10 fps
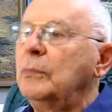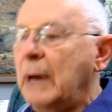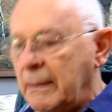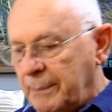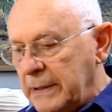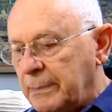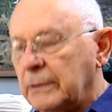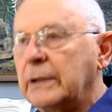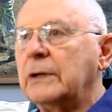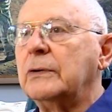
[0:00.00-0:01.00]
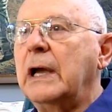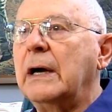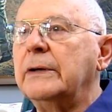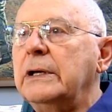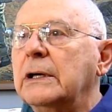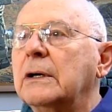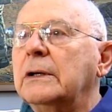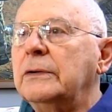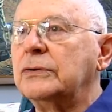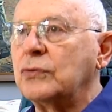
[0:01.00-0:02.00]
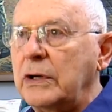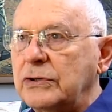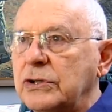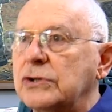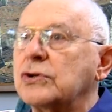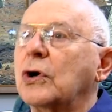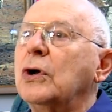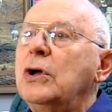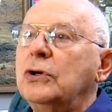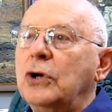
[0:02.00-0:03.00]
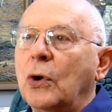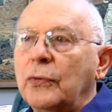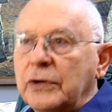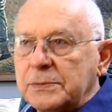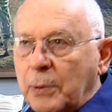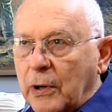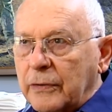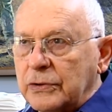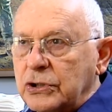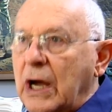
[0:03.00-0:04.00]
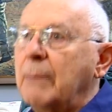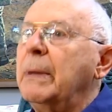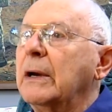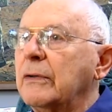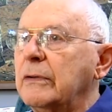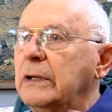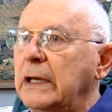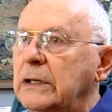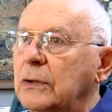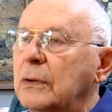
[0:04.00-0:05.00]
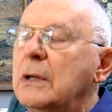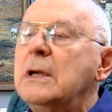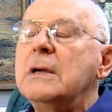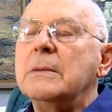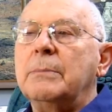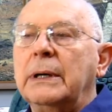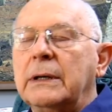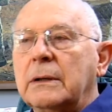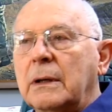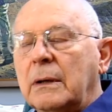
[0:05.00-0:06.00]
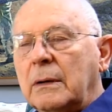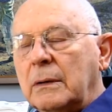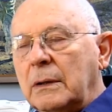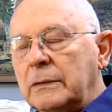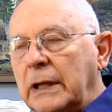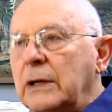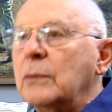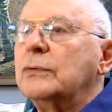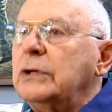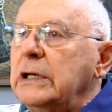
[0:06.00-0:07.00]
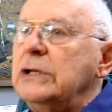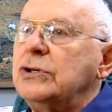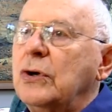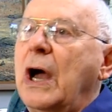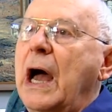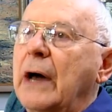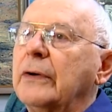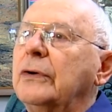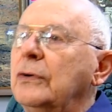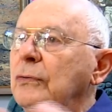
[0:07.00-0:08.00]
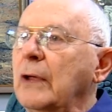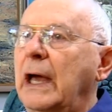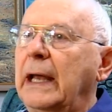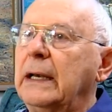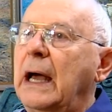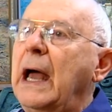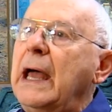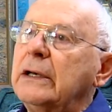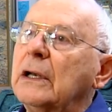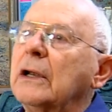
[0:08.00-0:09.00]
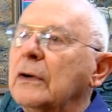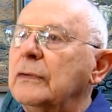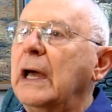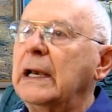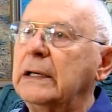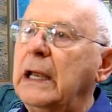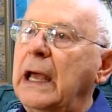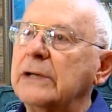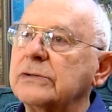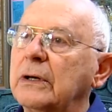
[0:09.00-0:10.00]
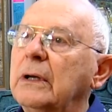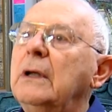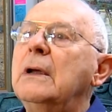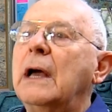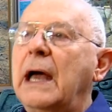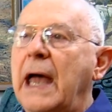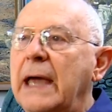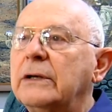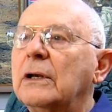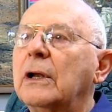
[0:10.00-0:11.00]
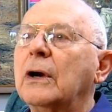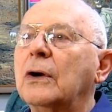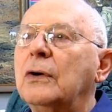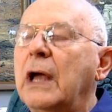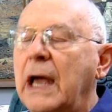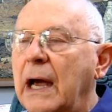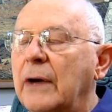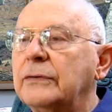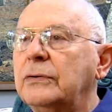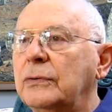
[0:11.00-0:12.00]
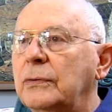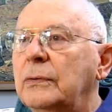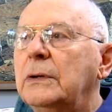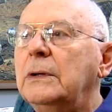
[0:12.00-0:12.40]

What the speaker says: by people that are down here in the trenches or know this part of the job better than they do. But they don't teach you how to do that. I had to learn that at NASA. I had to learn how to